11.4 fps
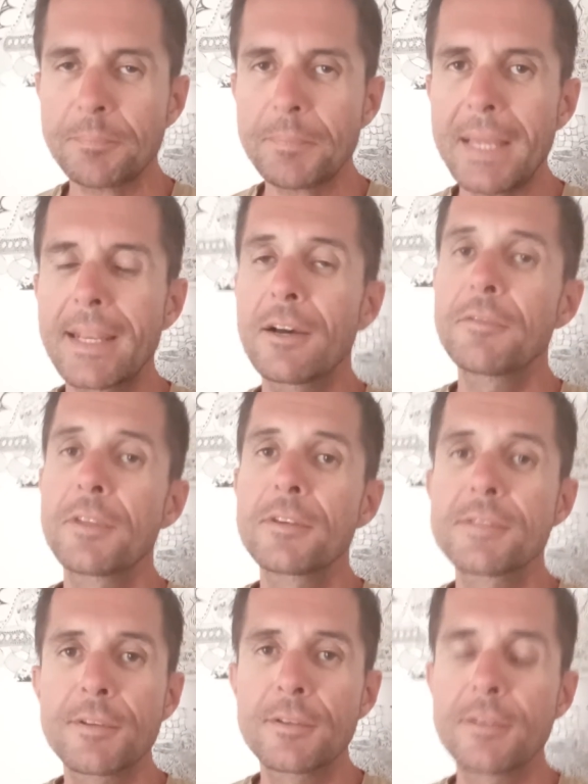Now, for those of
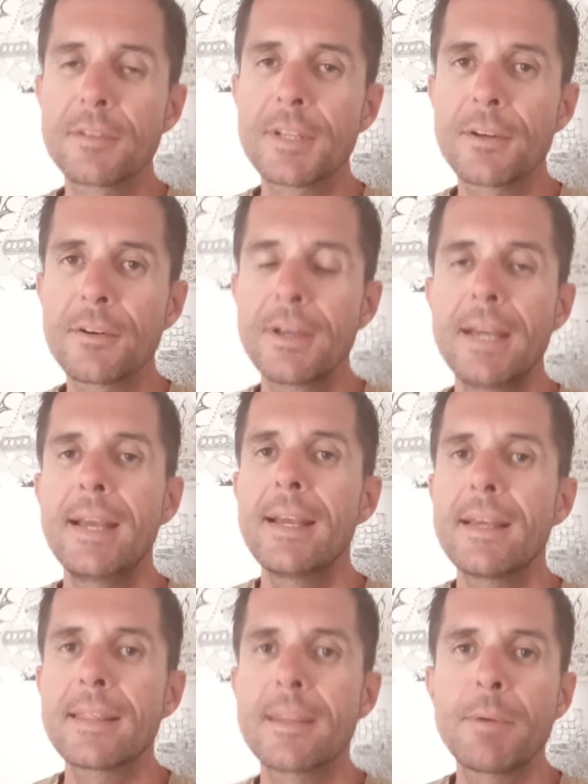you who don't know,
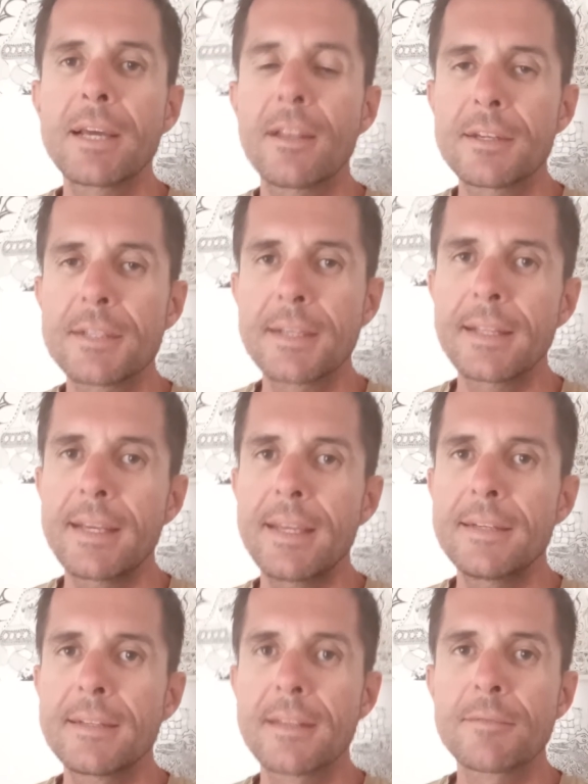the biological
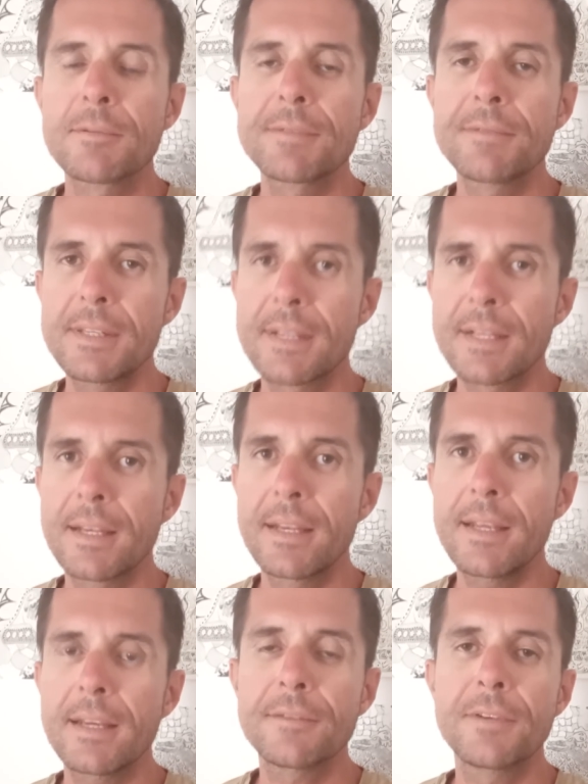agent that was
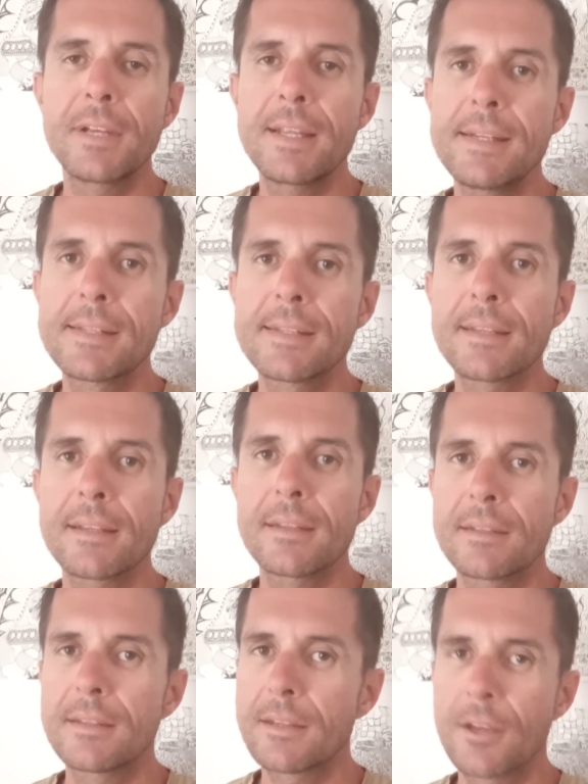recently released,
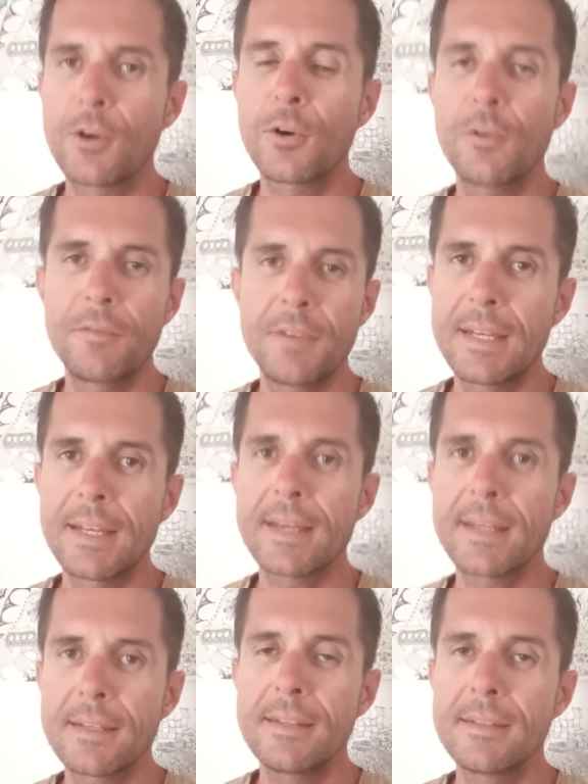the
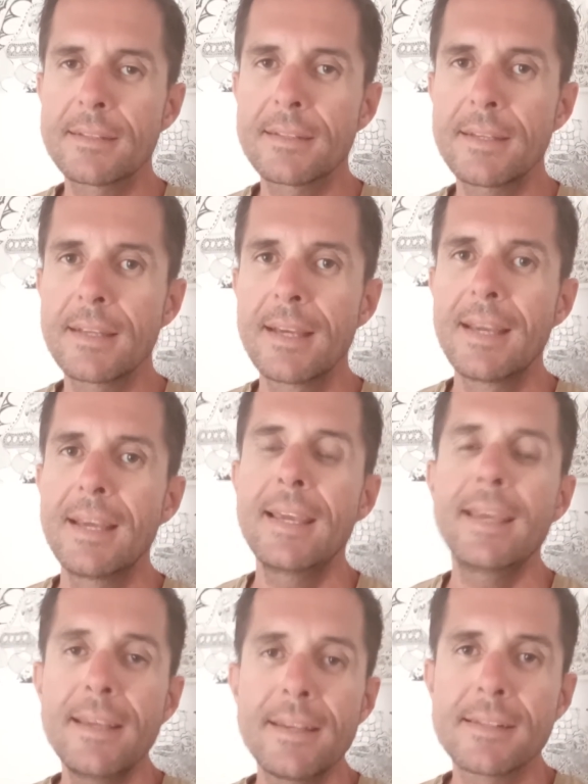COVID-19 thing,
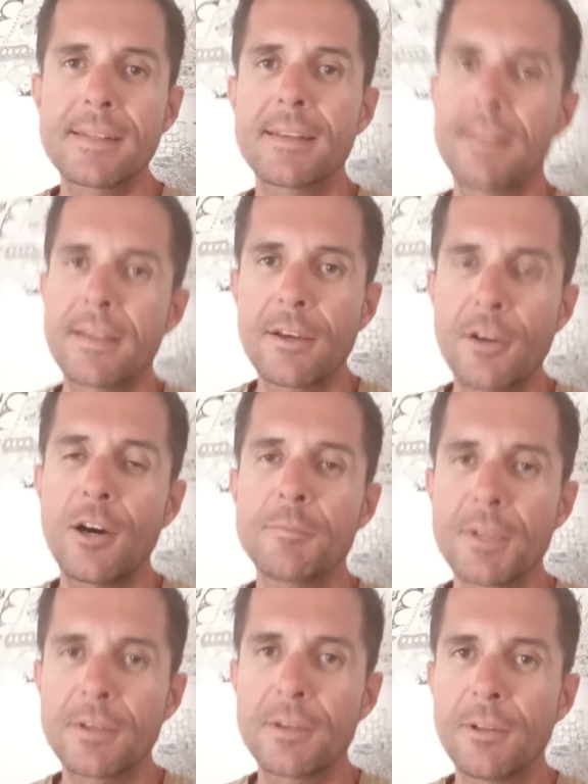is the common
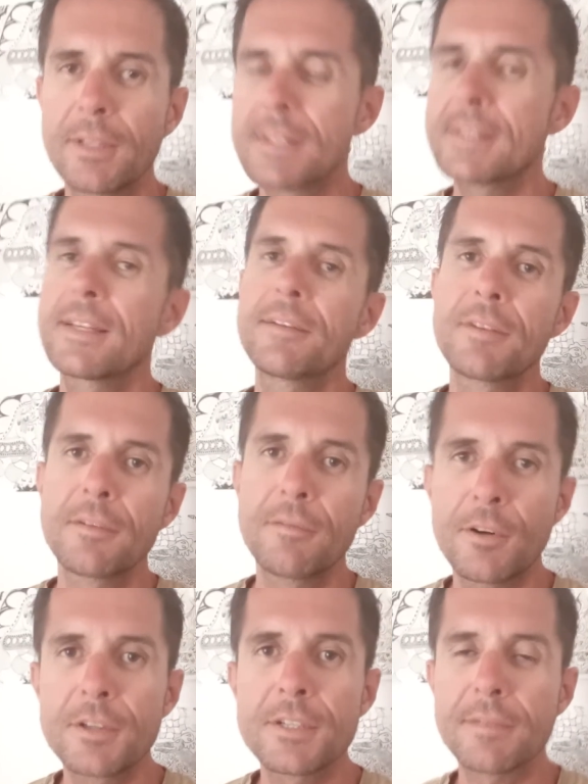cold. It's a different
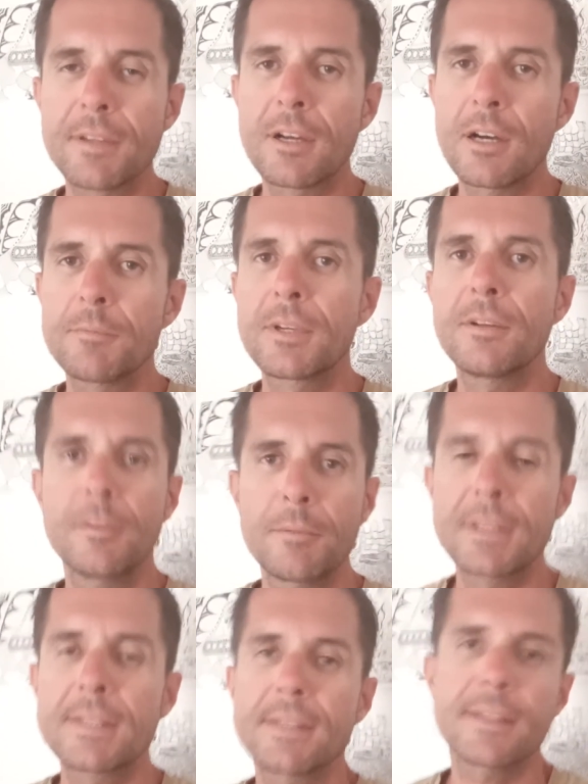version of the common cold, but
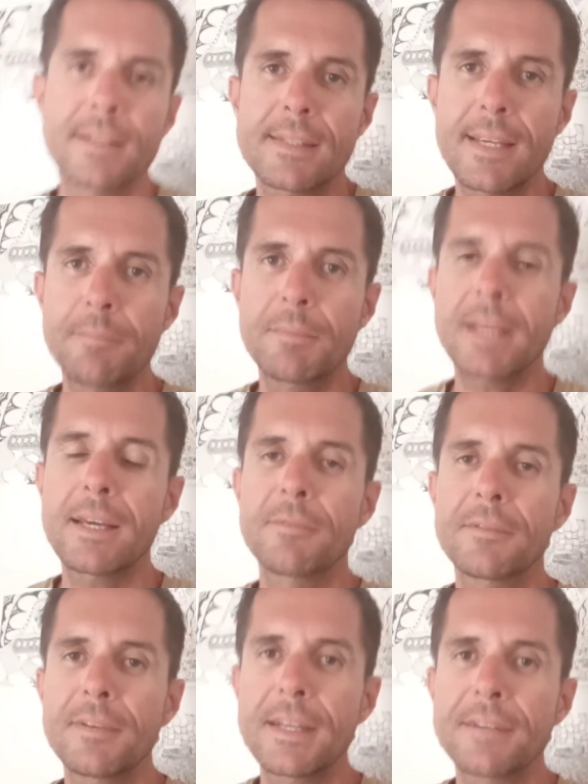it's the same type of
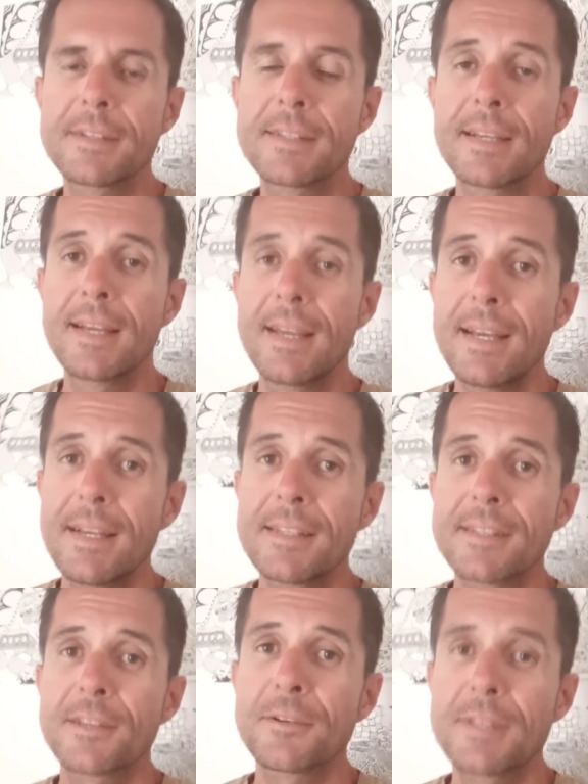virus.
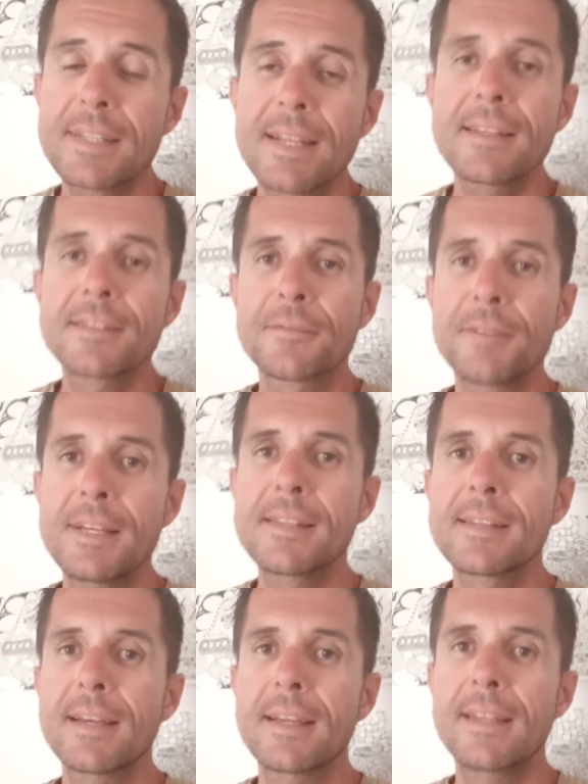So it stands to reason
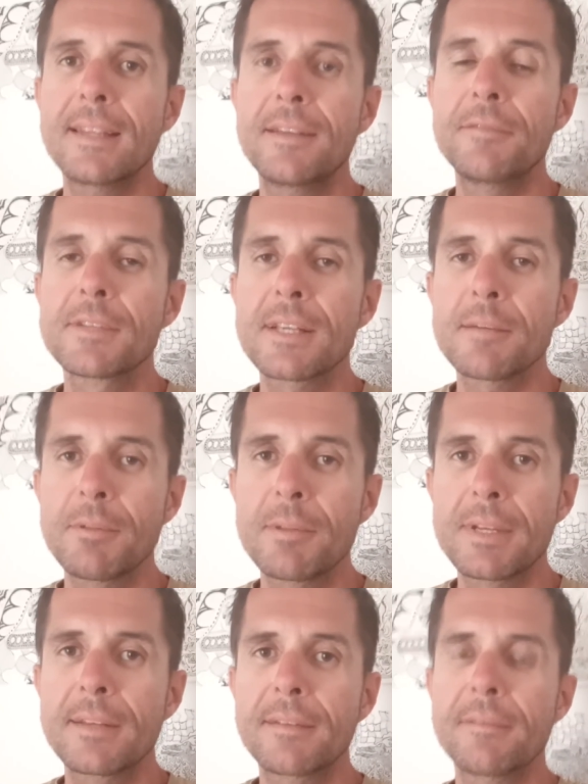that if you
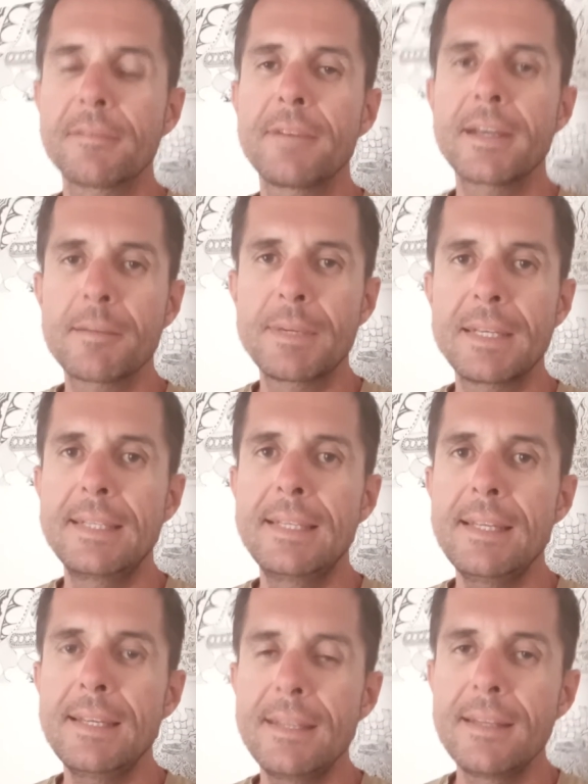supplement vitamin
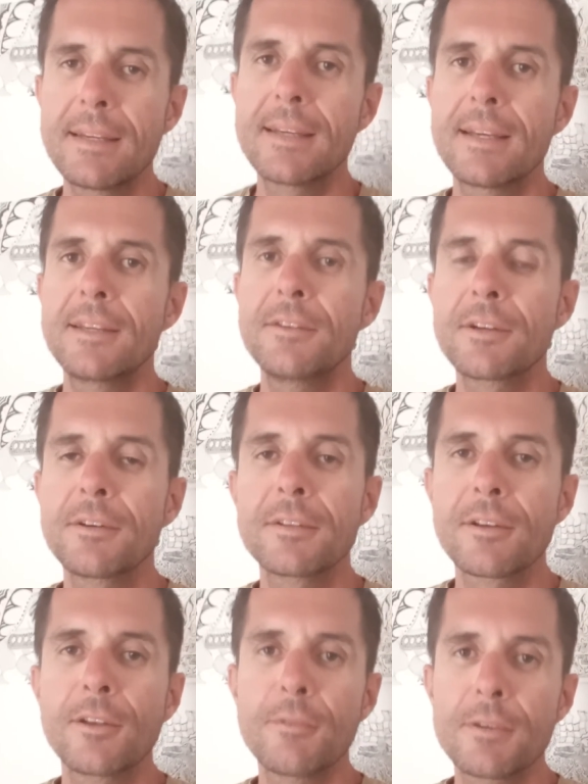D, you're going to
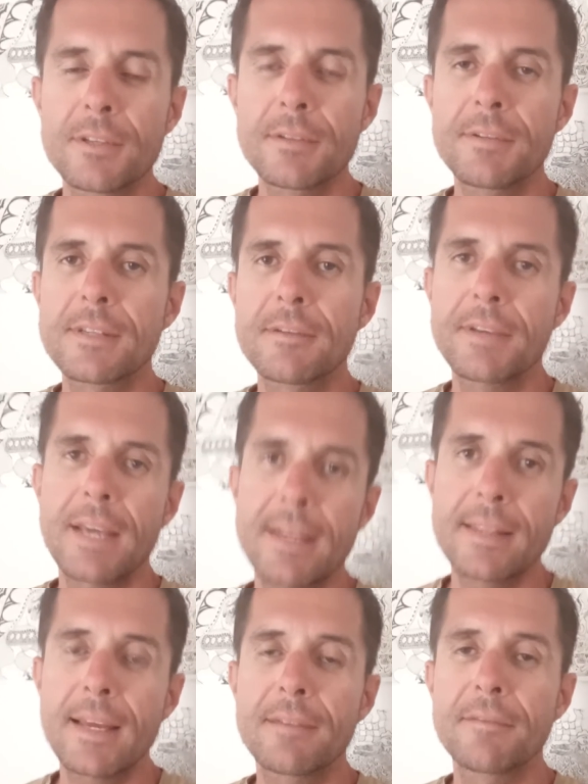lower your risk of getting
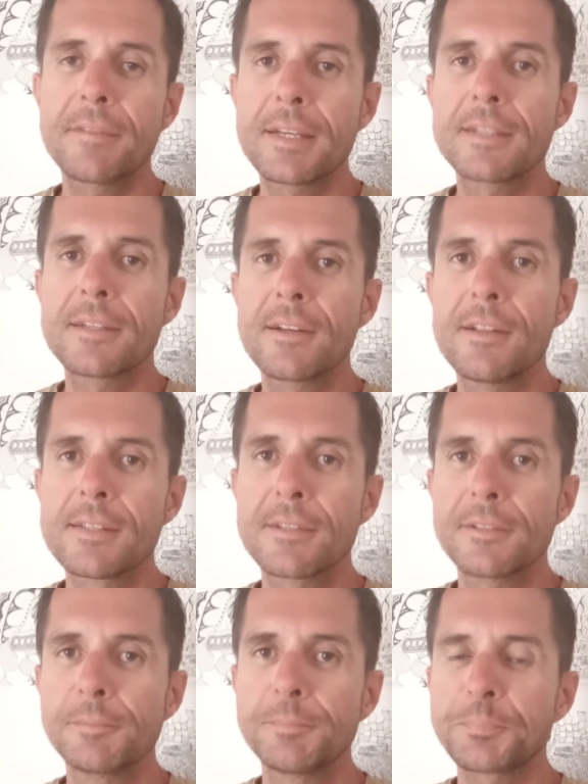that infection
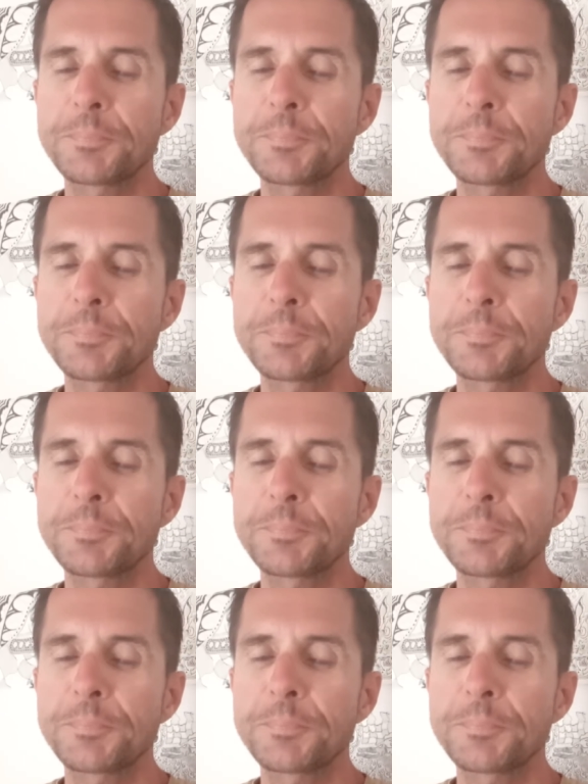also.